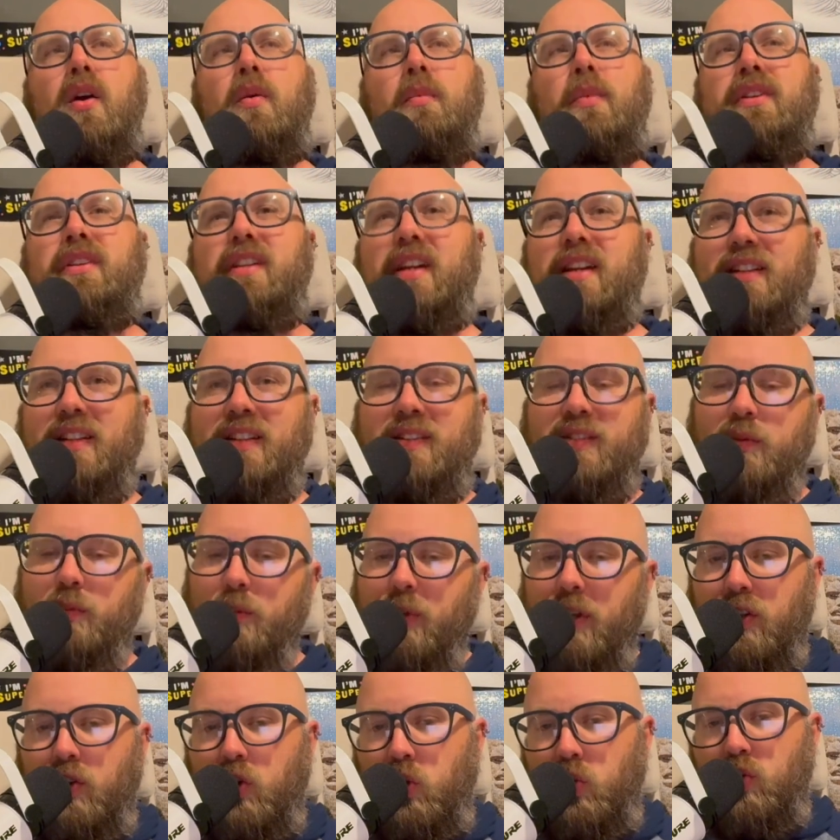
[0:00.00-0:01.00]
But that doesn't
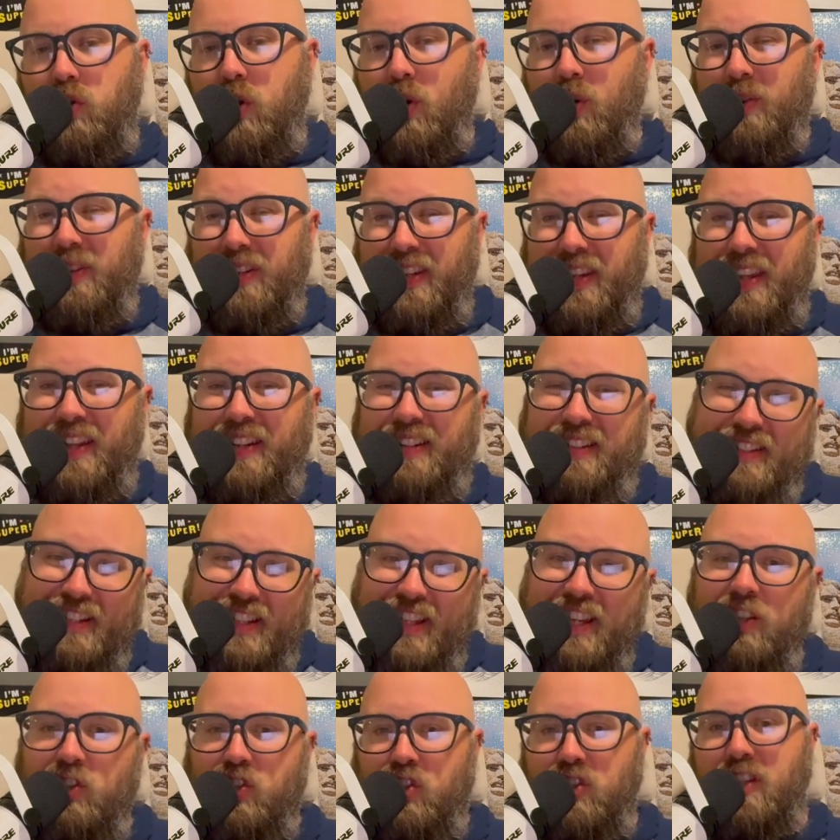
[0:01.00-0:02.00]
mean you don't then
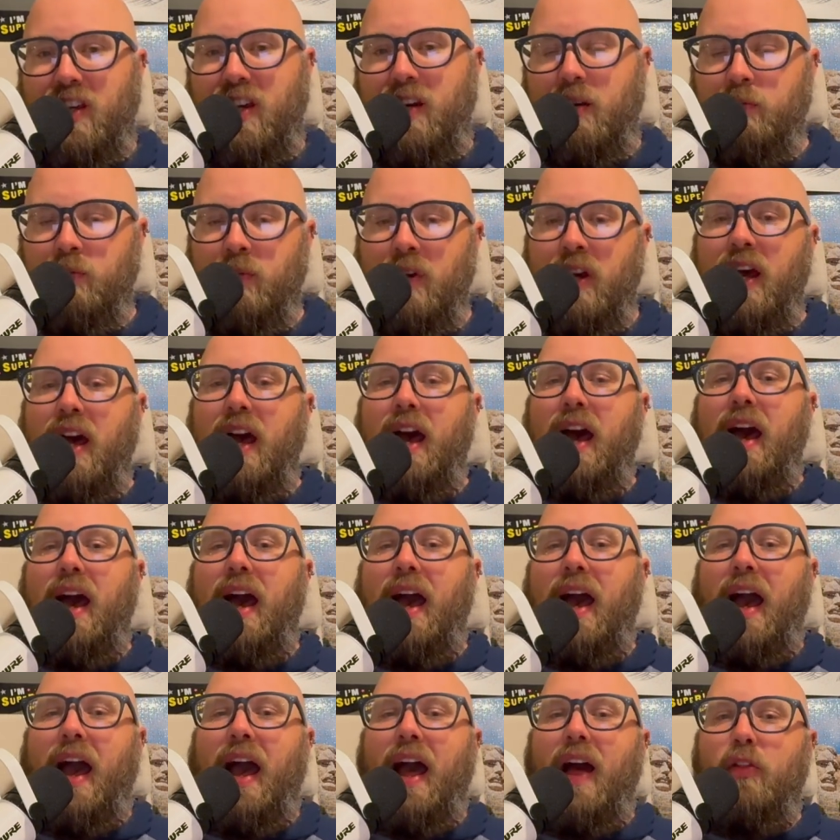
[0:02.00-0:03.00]
teach them
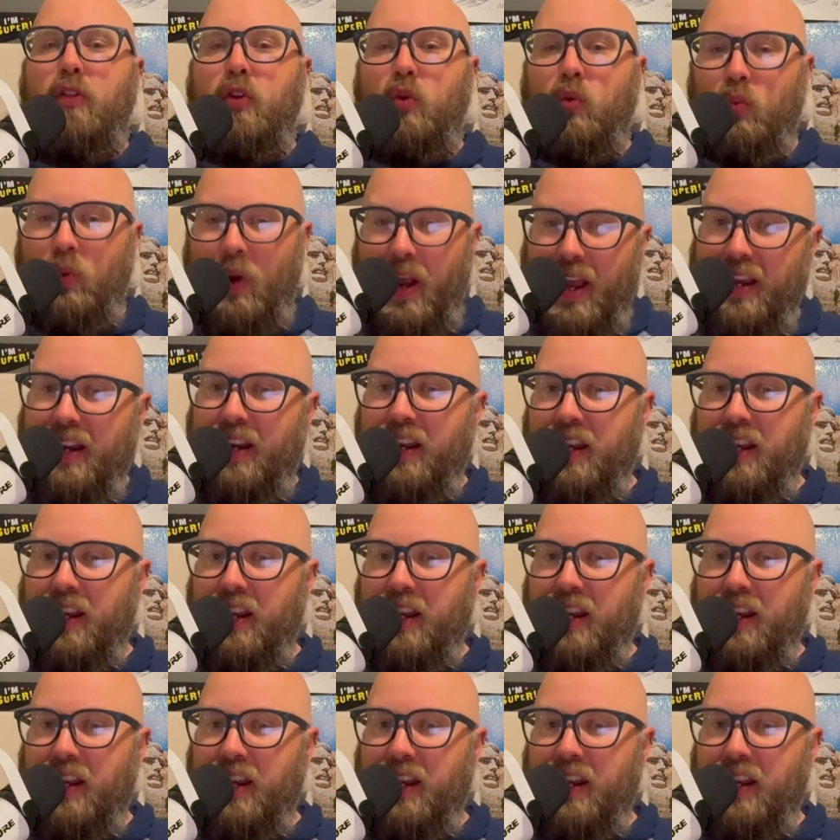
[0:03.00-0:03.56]
the right